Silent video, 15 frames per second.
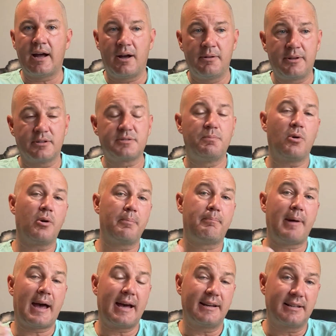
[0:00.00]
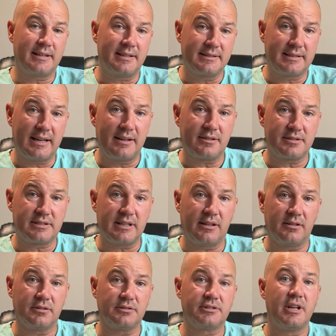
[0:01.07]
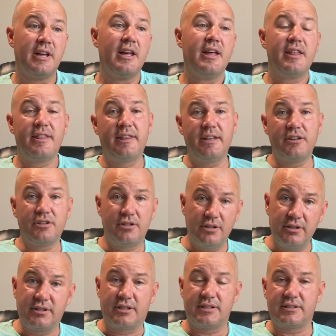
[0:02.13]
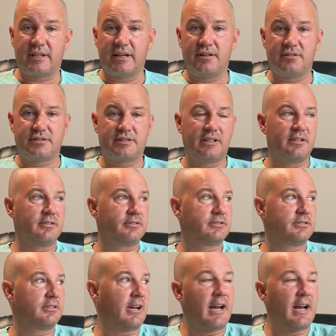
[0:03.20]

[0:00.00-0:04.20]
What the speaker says: there's more bad container sellers than good container sellers.